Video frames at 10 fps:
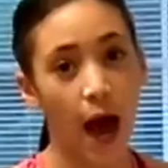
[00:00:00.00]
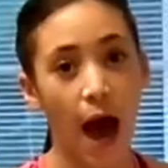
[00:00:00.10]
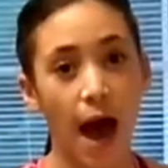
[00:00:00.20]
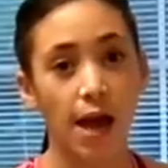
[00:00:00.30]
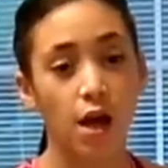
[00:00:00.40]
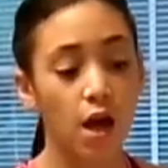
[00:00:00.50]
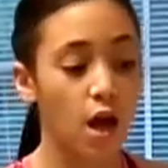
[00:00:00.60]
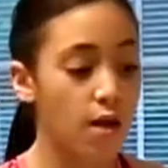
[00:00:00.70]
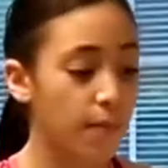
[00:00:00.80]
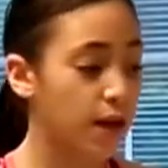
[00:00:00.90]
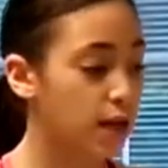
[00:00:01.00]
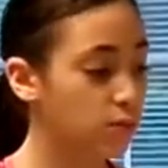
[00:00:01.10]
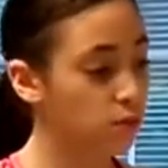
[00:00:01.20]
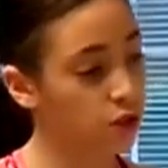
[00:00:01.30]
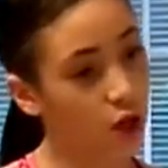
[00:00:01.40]
high
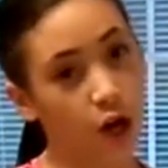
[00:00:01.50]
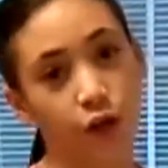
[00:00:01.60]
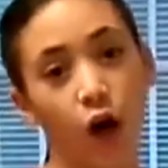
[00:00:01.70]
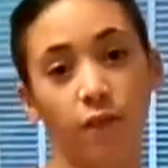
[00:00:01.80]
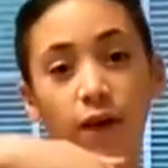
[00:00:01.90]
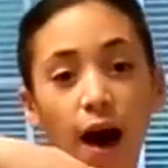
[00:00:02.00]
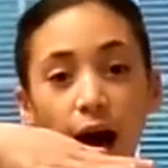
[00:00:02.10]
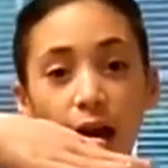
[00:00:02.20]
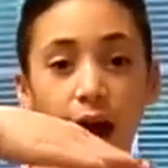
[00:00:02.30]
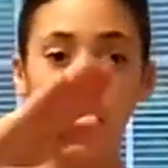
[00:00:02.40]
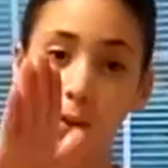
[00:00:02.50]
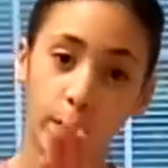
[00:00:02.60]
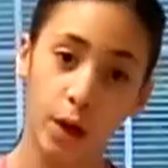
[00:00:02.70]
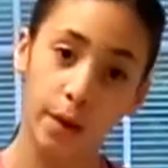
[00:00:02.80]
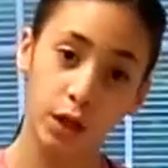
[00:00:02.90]
because we're starting off high and then
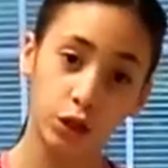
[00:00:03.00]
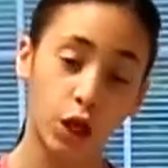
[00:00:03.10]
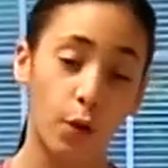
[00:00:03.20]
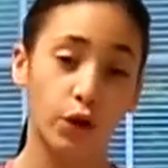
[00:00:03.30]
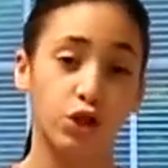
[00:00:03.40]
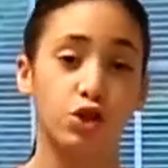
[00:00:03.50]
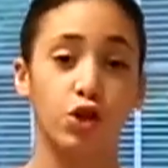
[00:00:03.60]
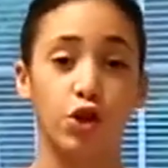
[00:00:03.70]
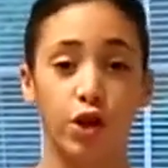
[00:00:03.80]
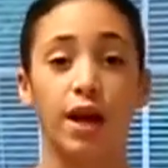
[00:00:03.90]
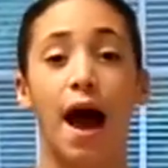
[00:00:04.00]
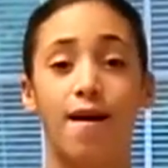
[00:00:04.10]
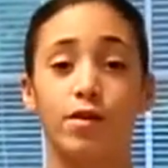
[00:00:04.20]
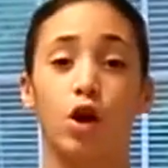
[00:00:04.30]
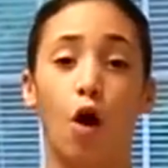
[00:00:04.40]
we're going lower so you can
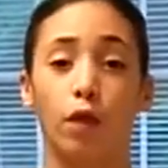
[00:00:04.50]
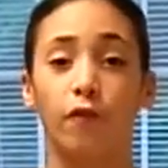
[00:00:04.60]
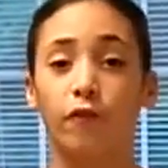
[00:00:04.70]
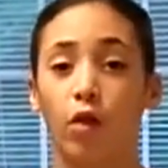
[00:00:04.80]
have it on the